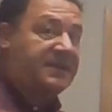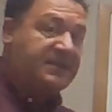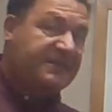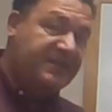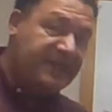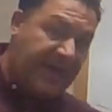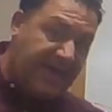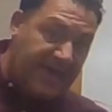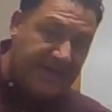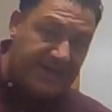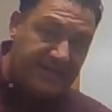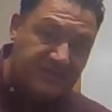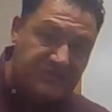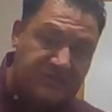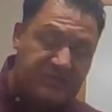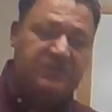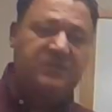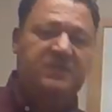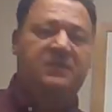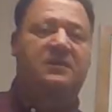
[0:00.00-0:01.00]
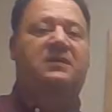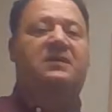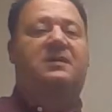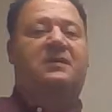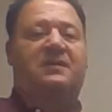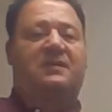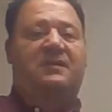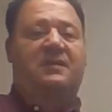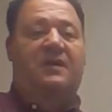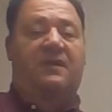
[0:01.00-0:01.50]
condensed.
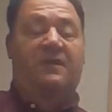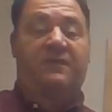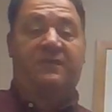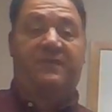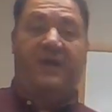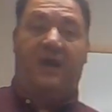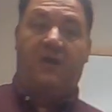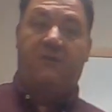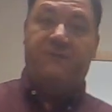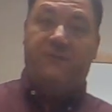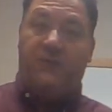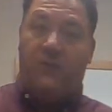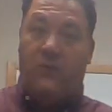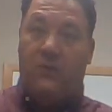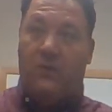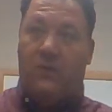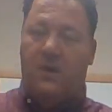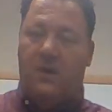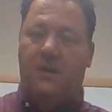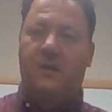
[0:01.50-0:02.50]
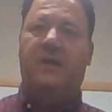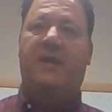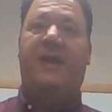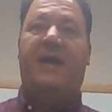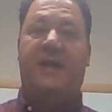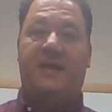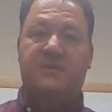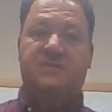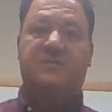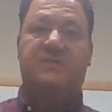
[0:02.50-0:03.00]
Therefore,
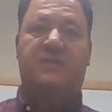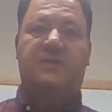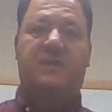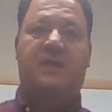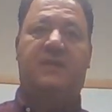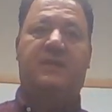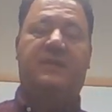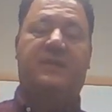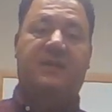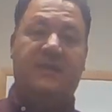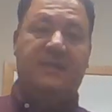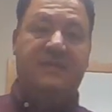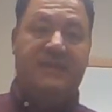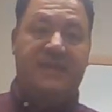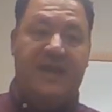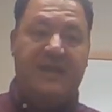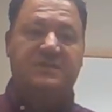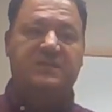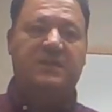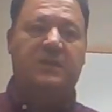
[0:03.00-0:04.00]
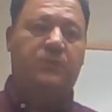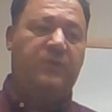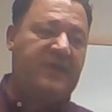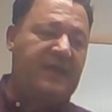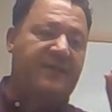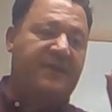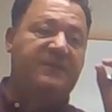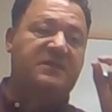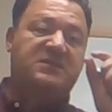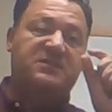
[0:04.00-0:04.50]
hence the condensing,
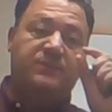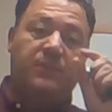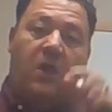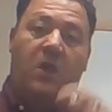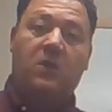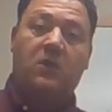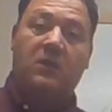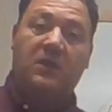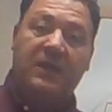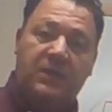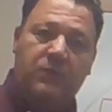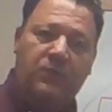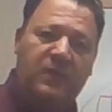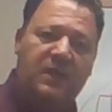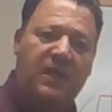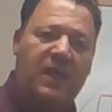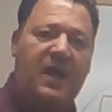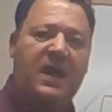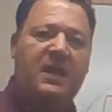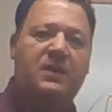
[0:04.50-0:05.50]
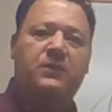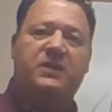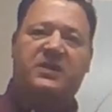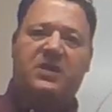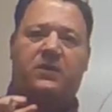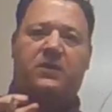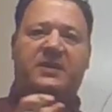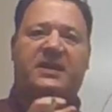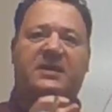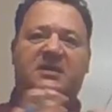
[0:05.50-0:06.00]
we have a smaller liquid line. We
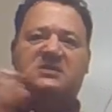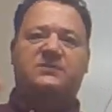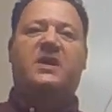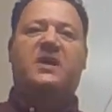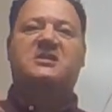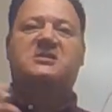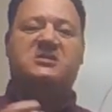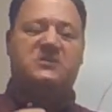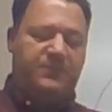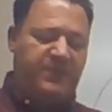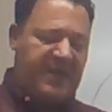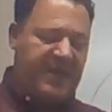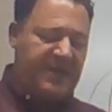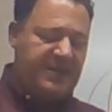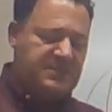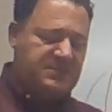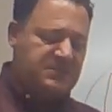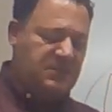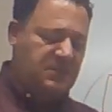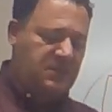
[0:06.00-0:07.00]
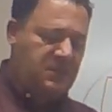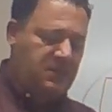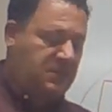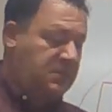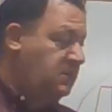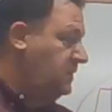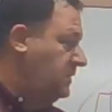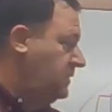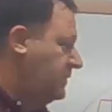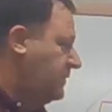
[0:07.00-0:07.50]
don't need as much space,
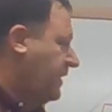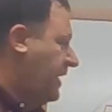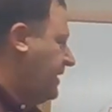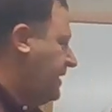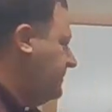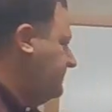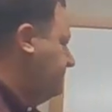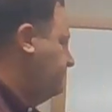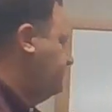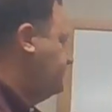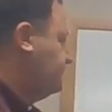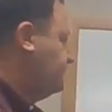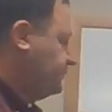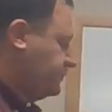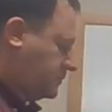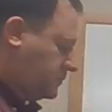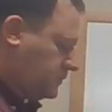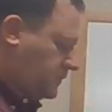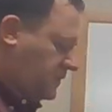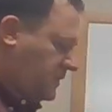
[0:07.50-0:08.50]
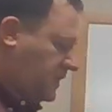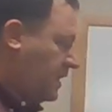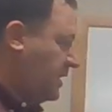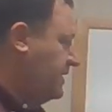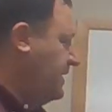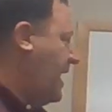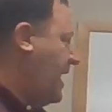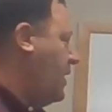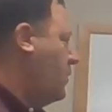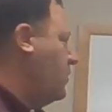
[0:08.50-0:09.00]
right?
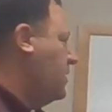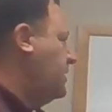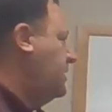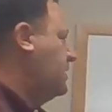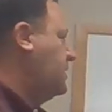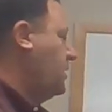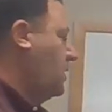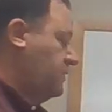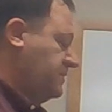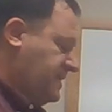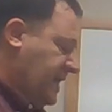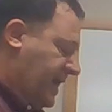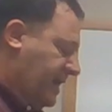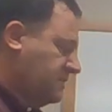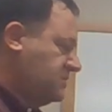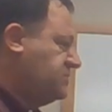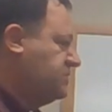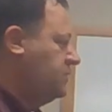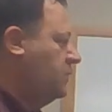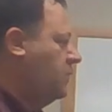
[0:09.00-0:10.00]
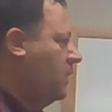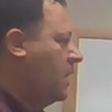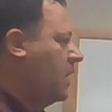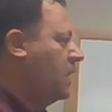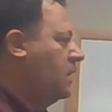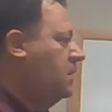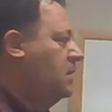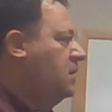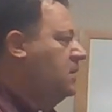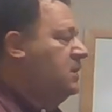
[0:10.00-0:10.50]
Now we're going to go down to
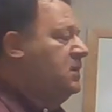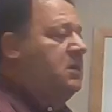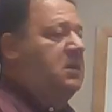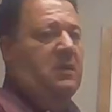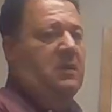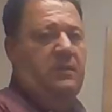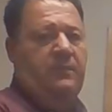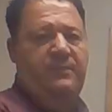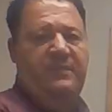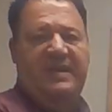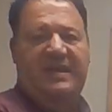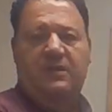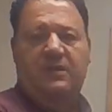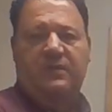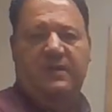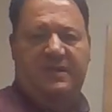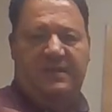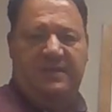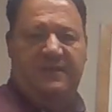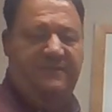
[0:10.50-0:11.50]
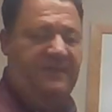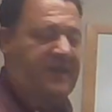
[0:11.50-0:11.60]
our metering